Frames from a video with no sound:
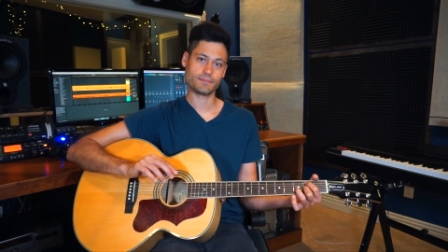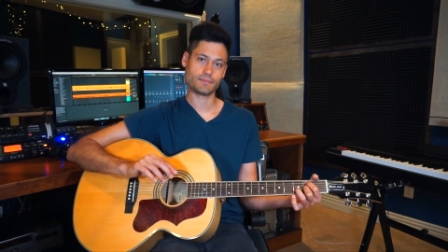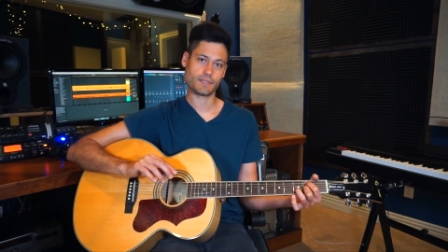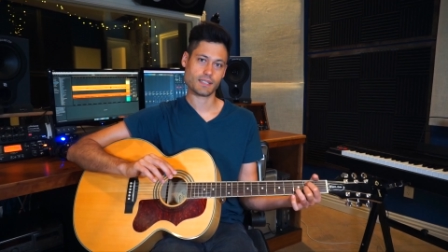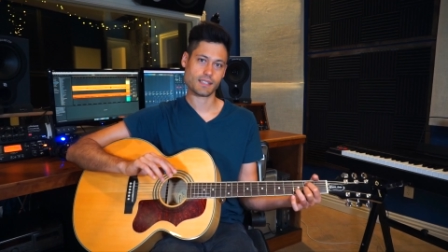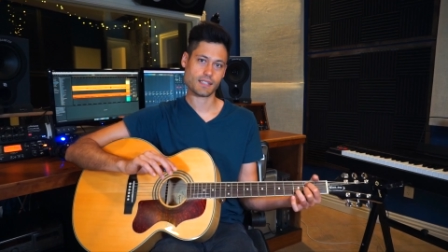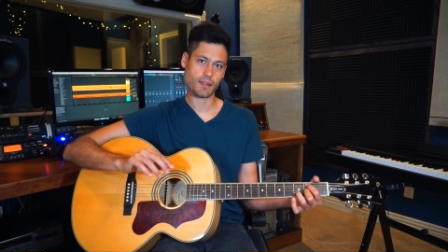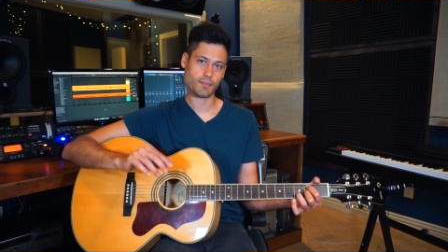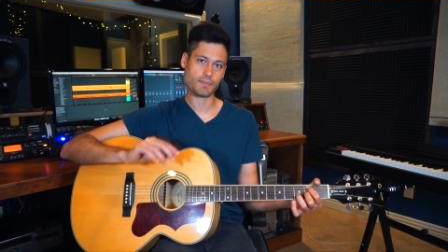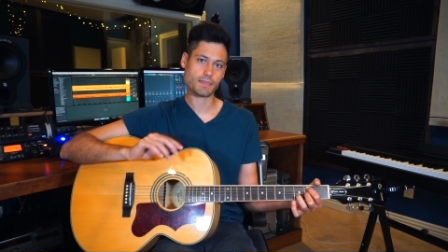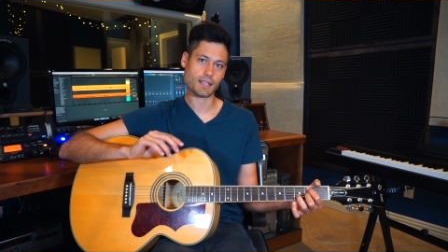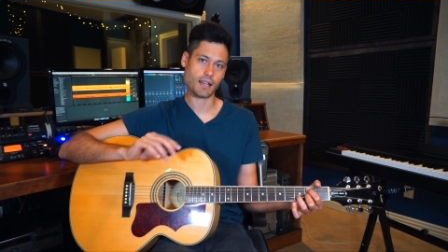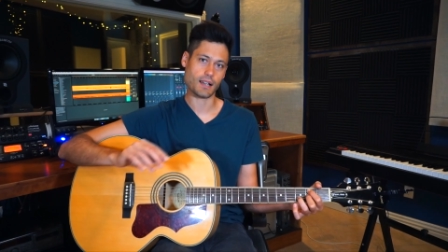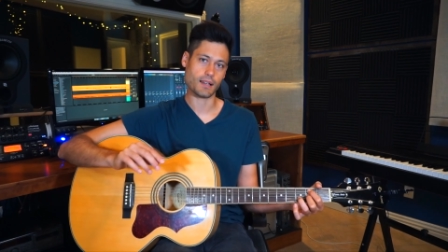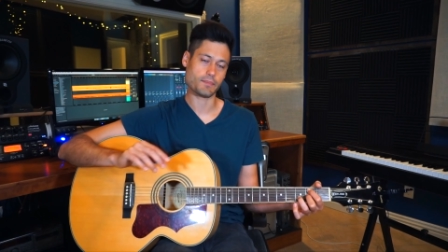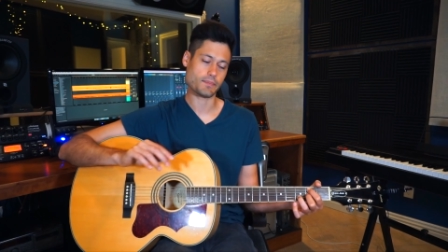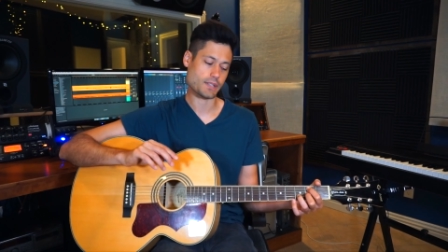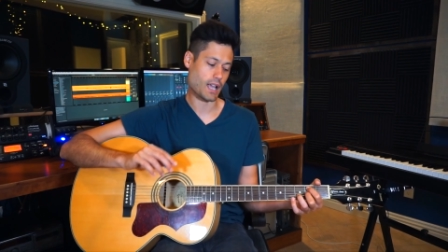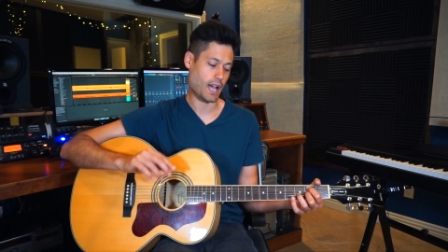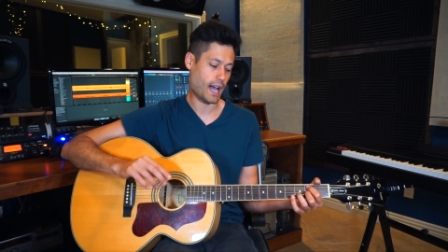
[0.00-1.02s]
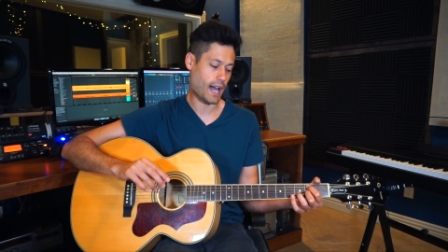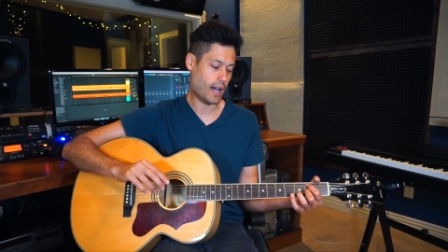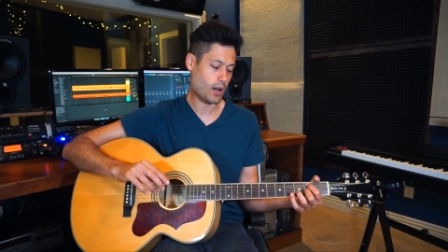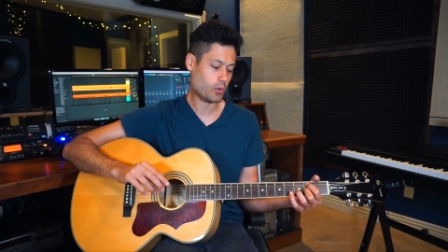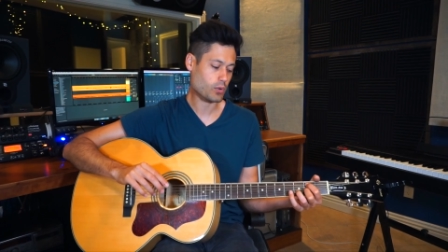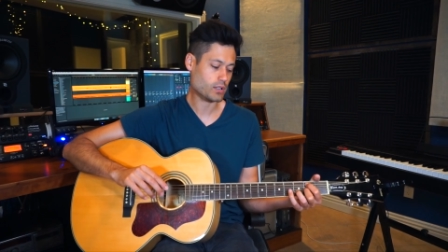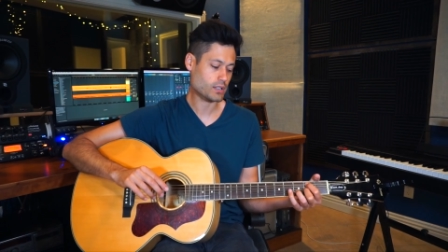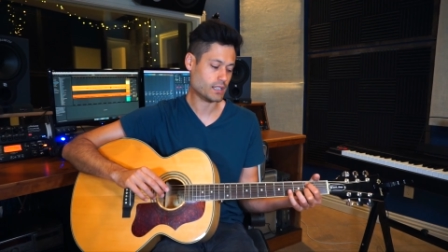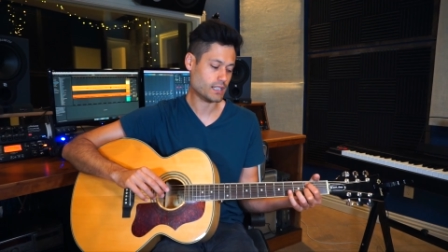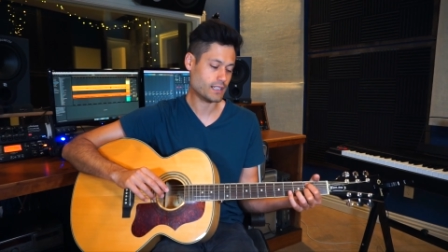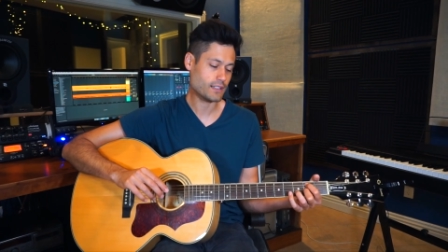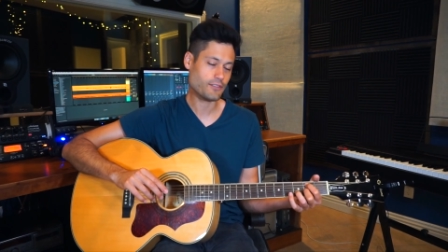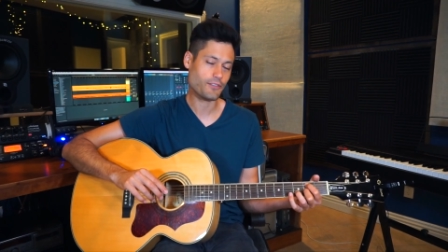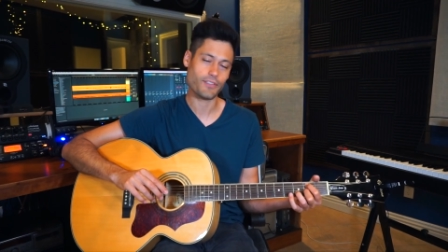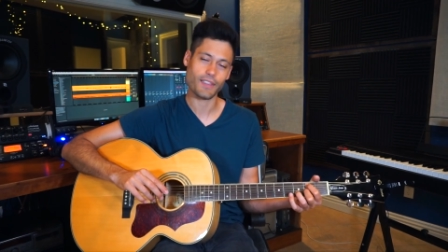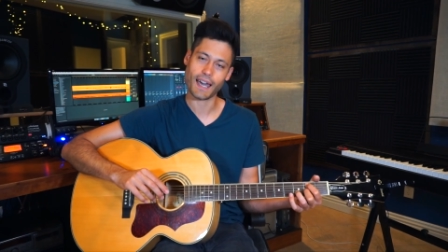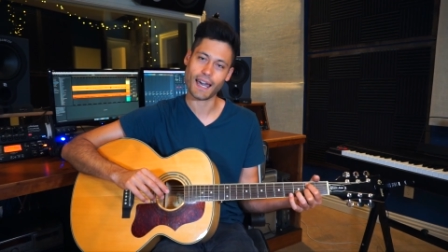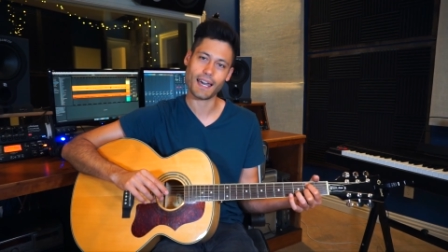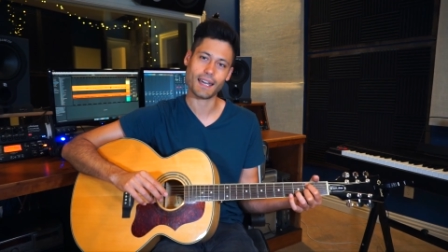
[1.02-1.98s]
sometimes I will
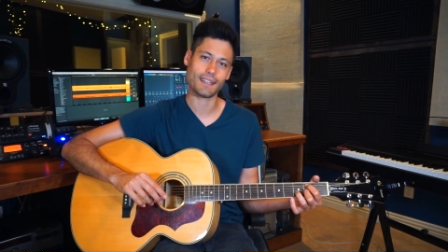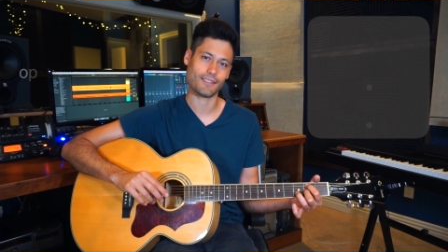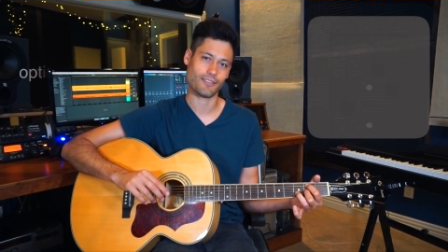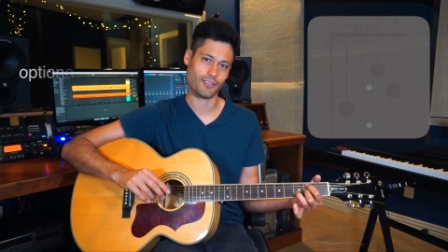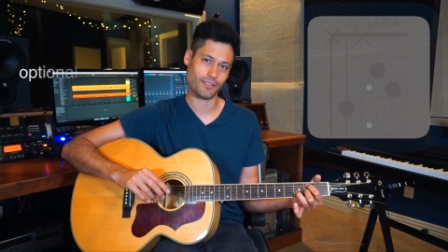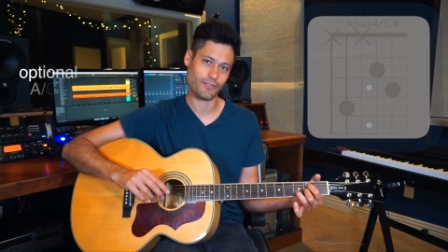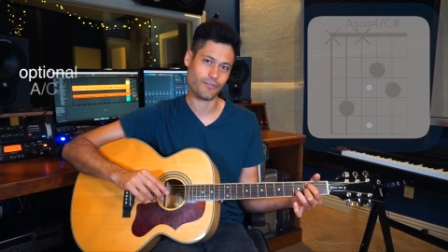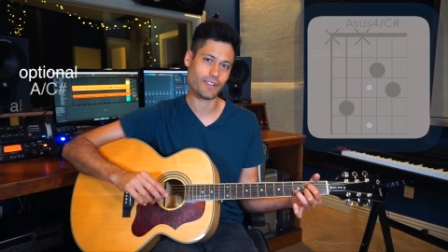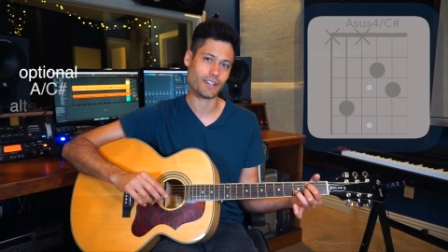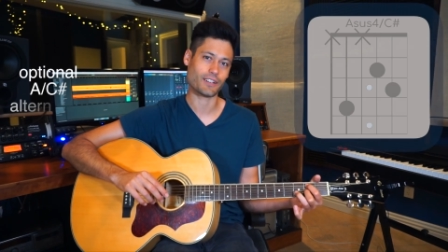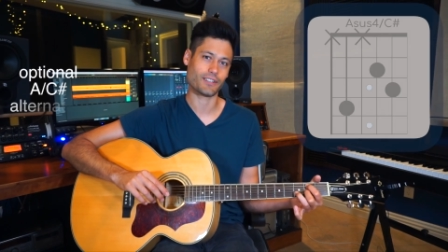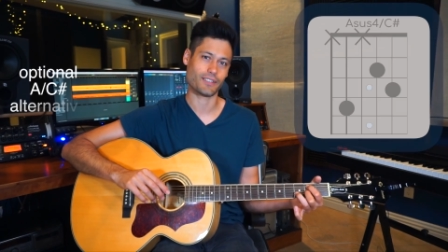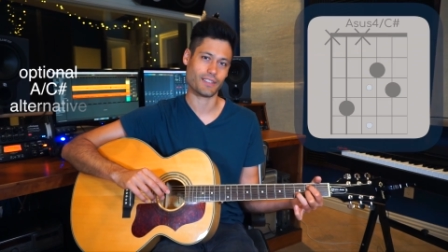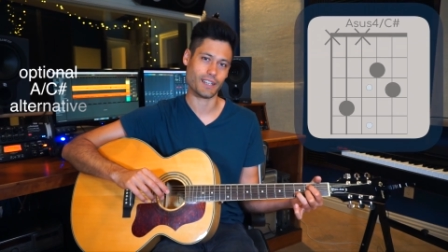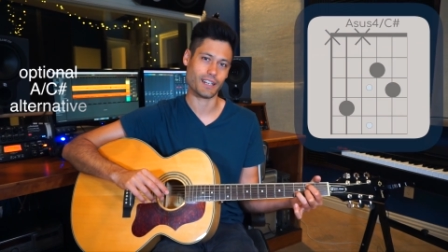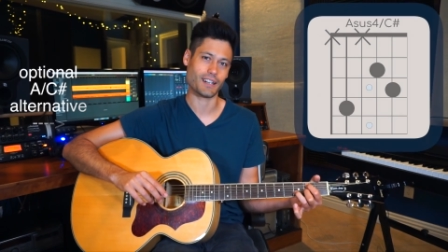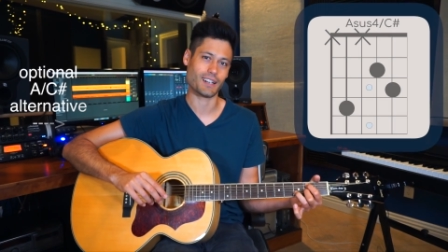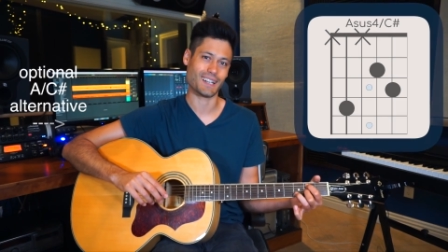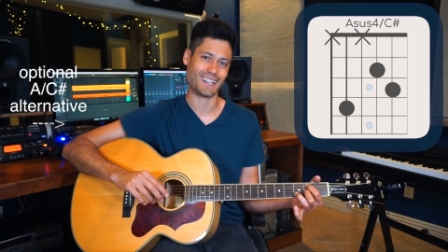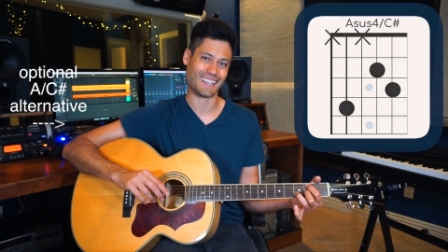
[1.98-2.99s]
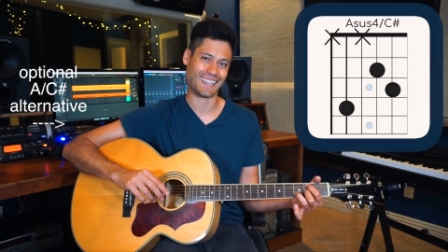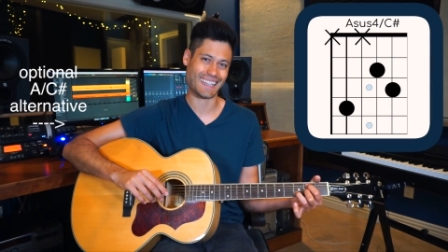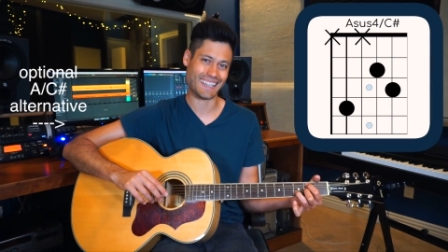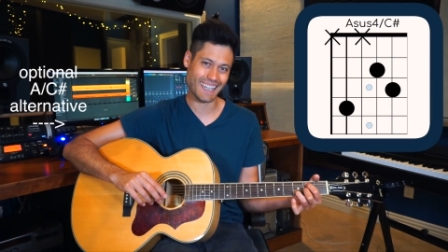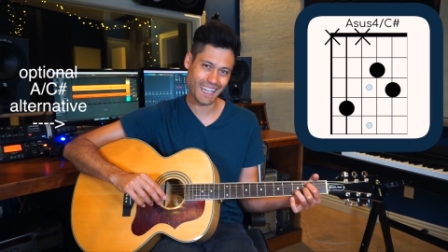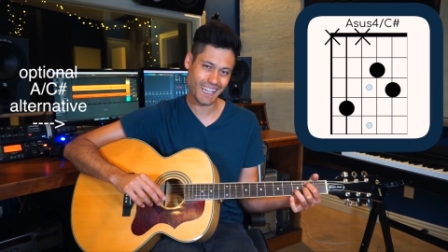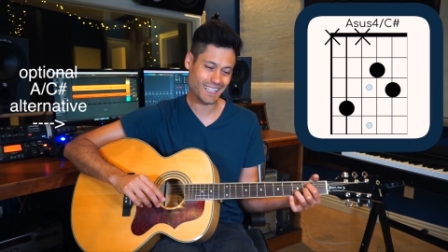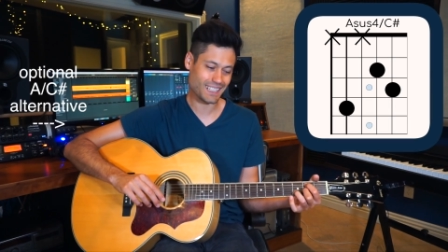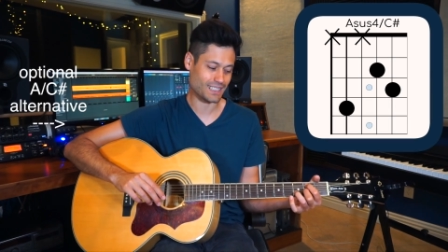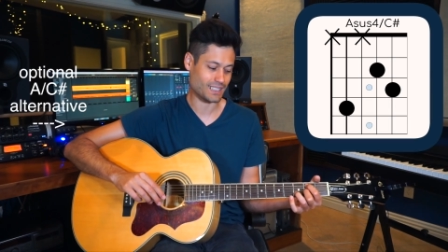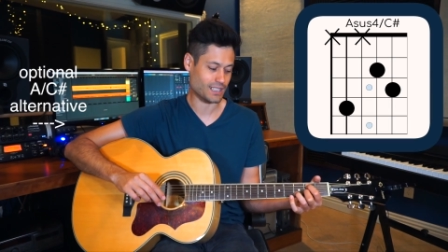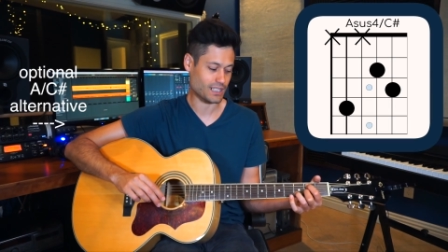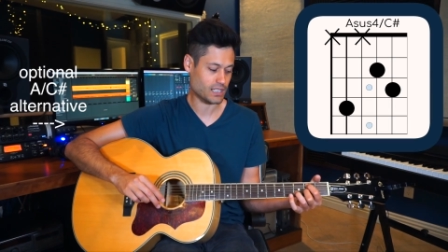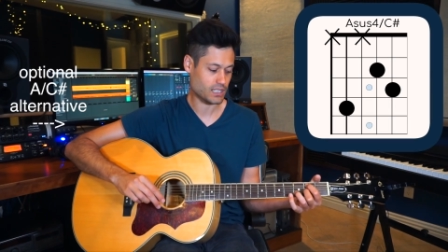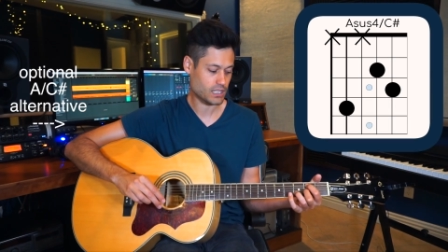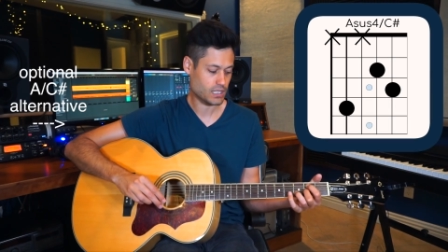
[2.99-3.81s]
leave that finger there again